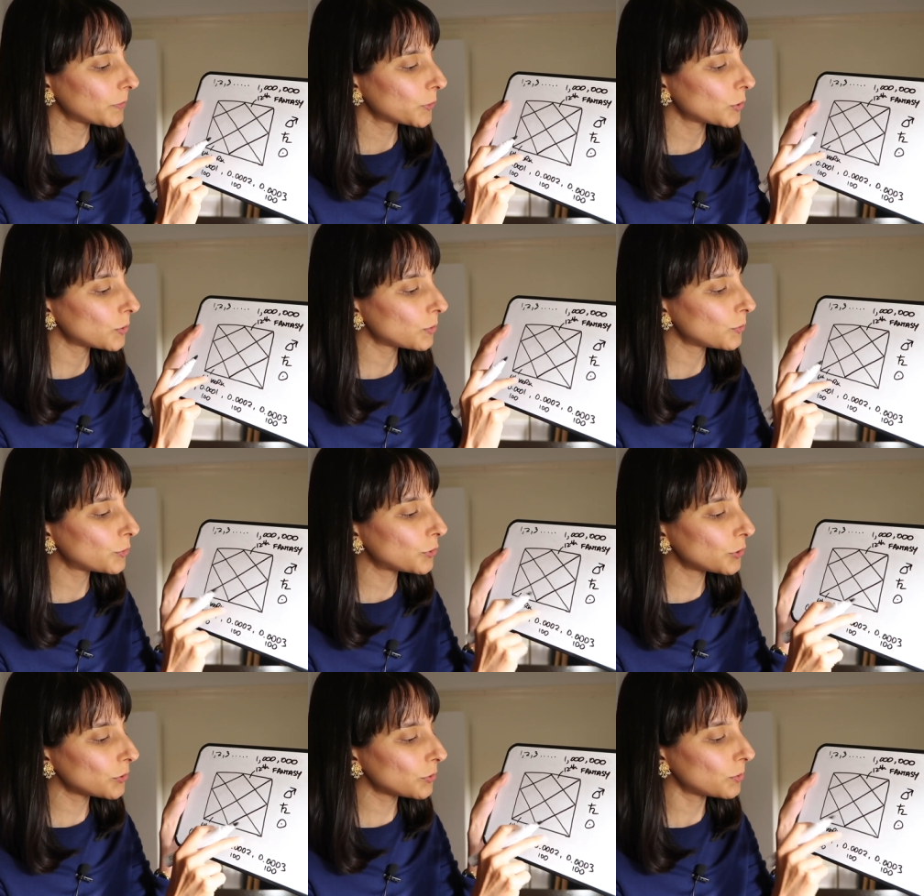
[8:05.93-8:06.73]
to
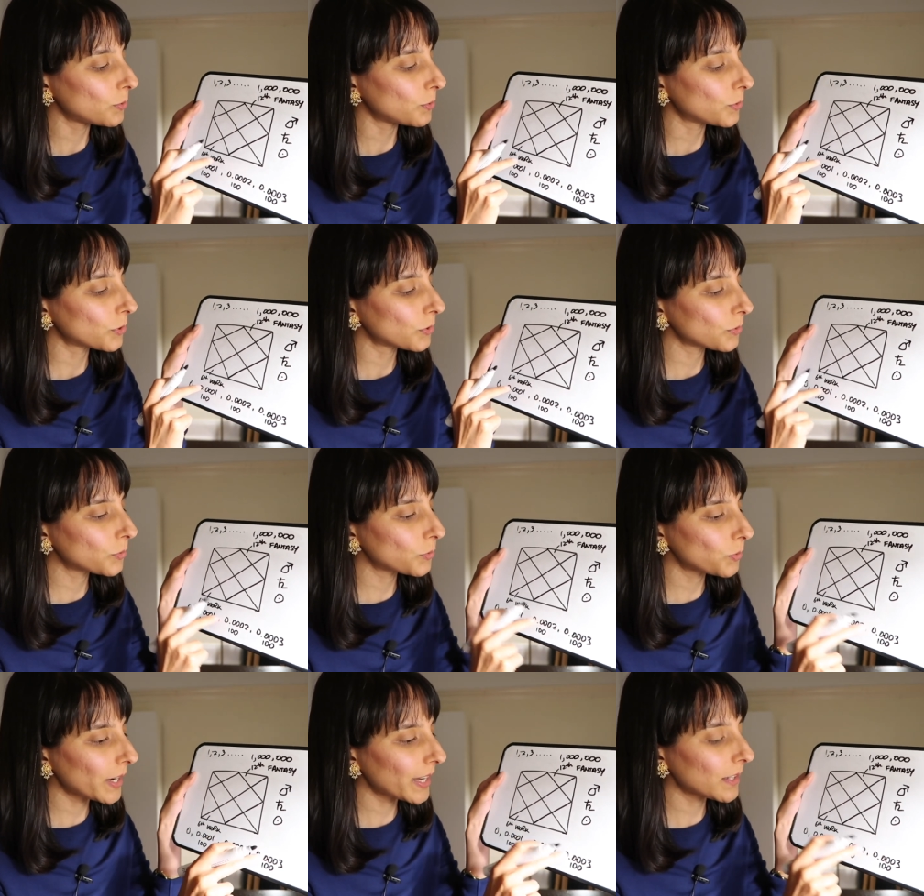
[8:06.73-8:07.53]
do, to
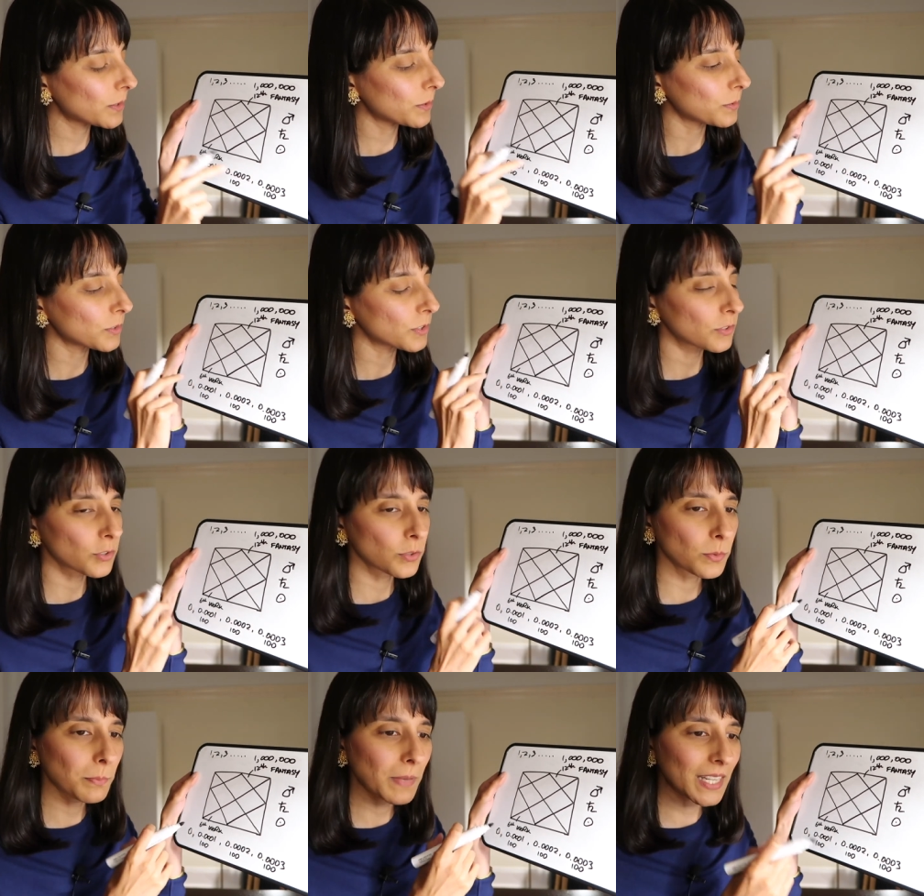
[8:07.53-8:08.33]
ground,
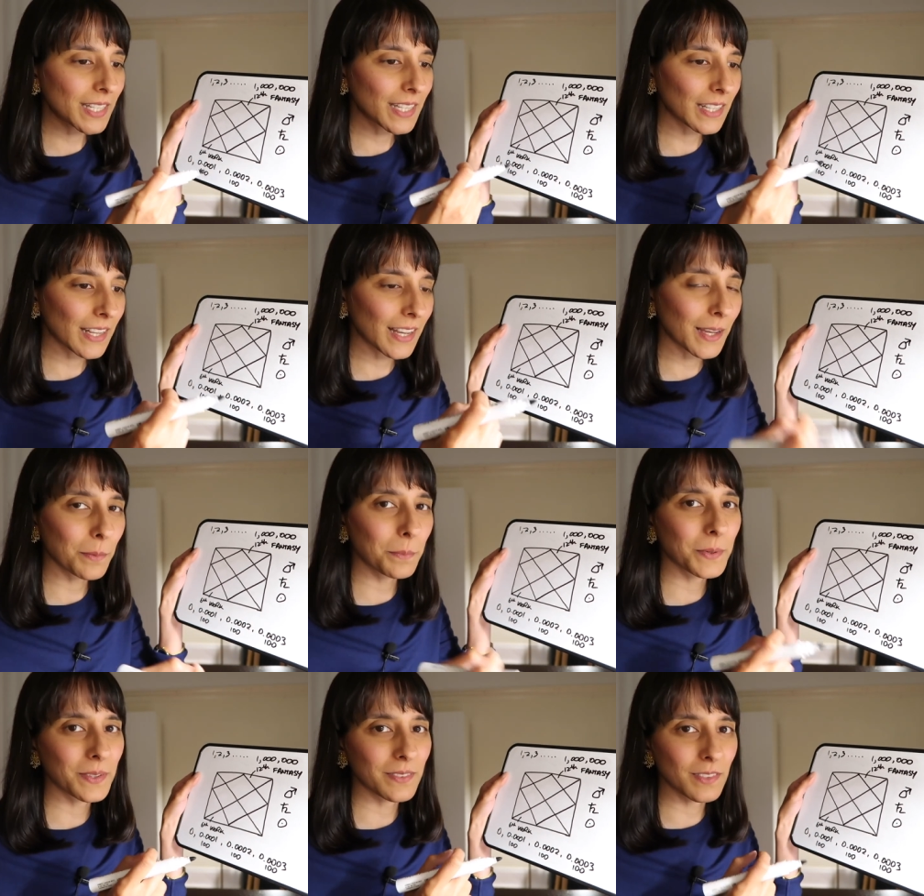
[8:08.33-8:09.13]
to make it
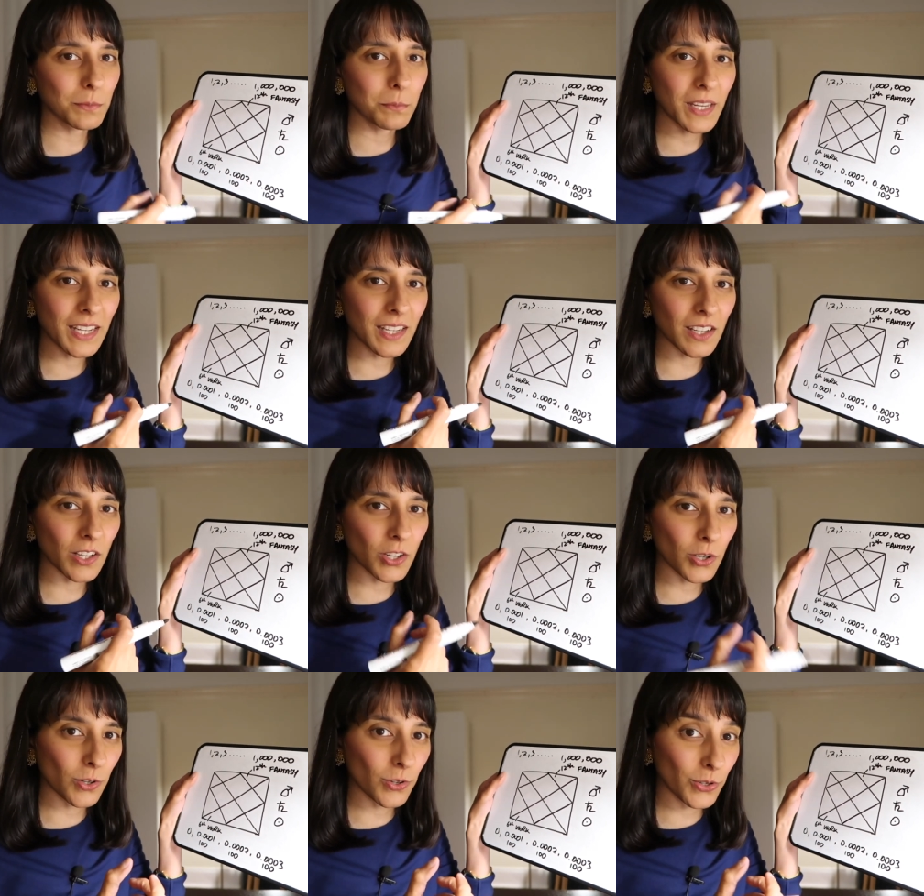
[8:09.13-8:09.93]
happen, to make it
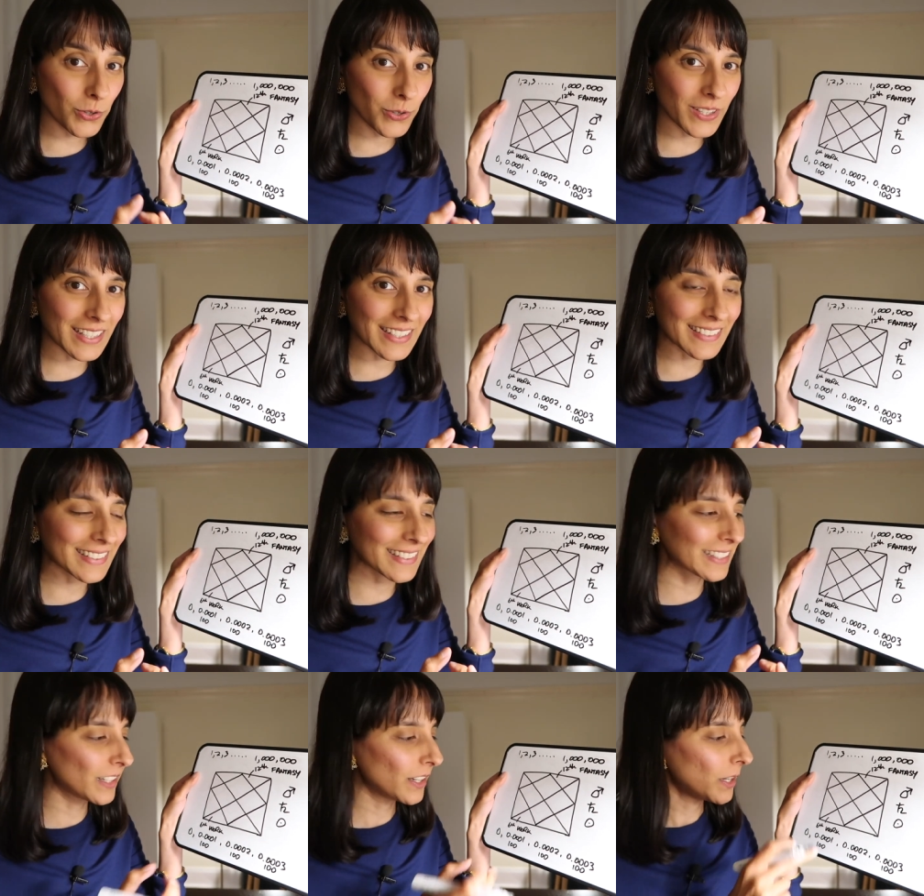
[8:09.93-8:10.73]

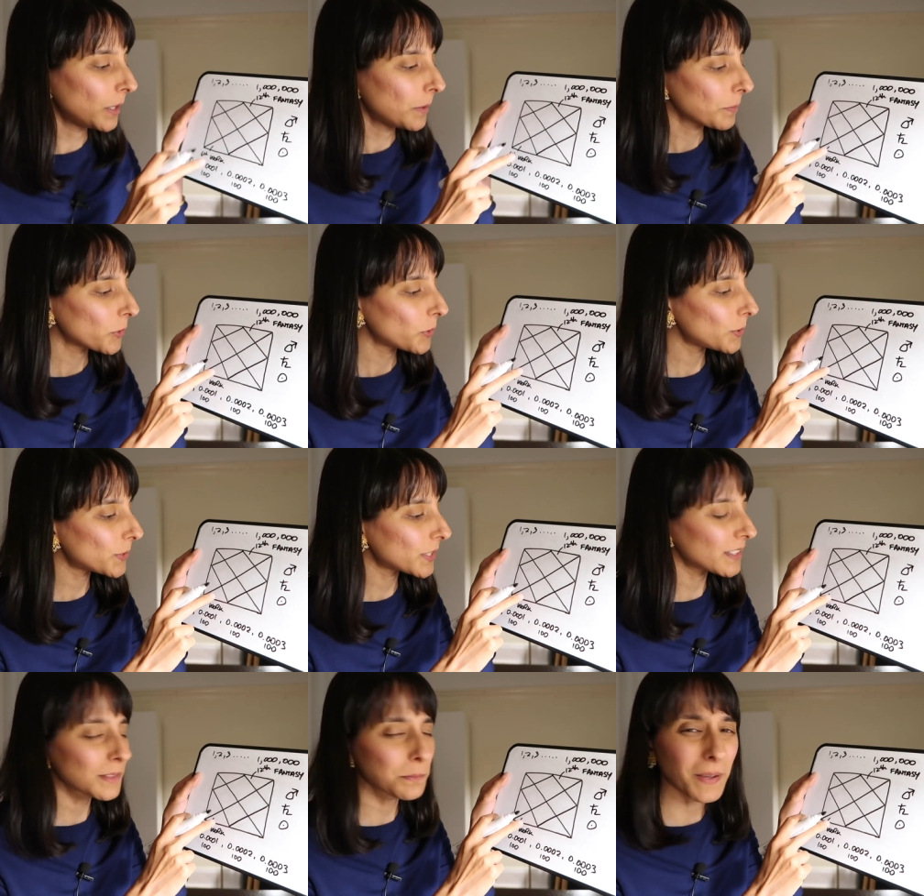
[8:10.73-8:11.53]
concrete. Who
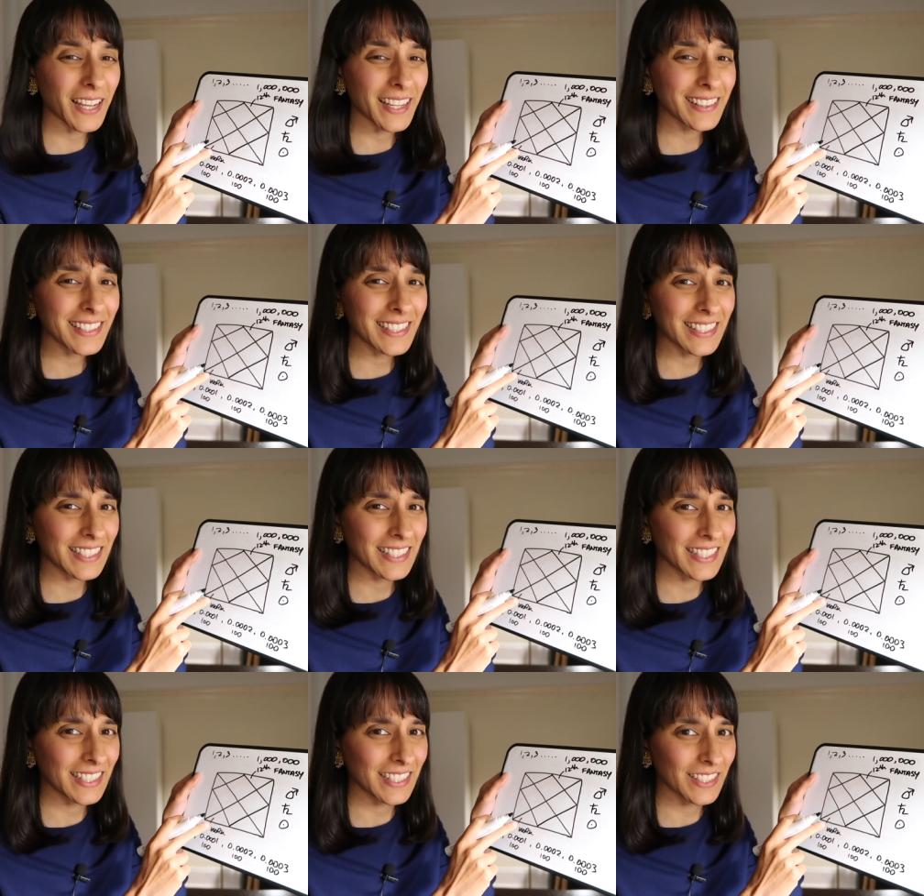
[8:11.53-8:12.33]
does badly in
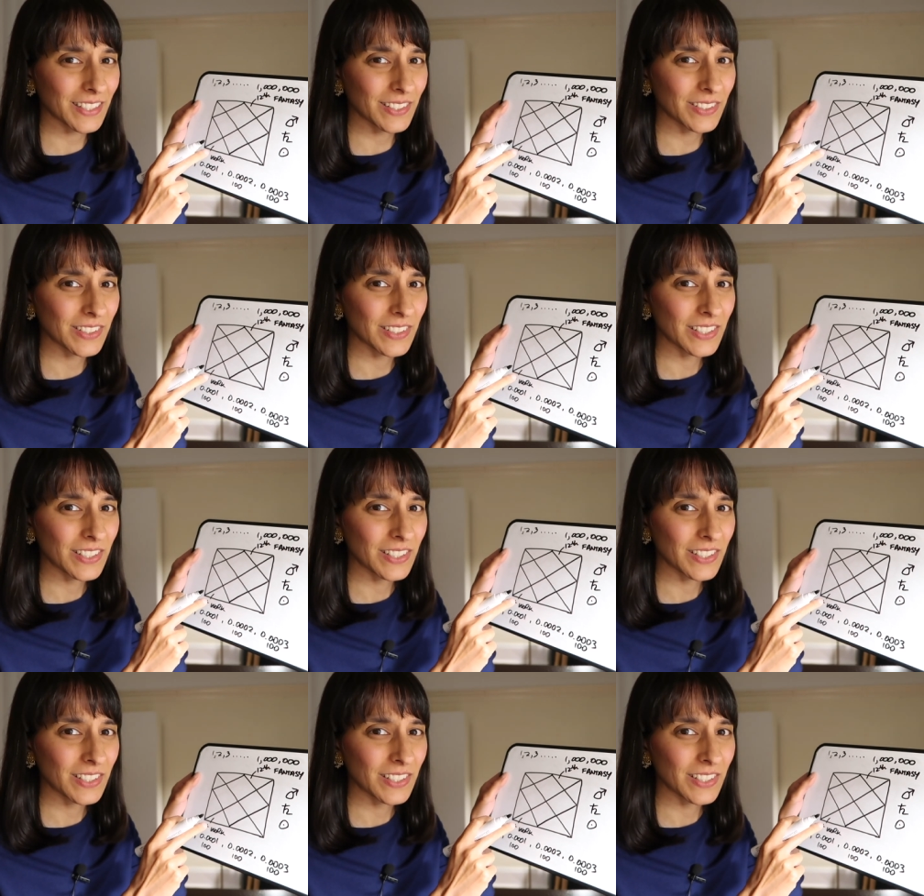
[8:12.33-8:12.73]
here?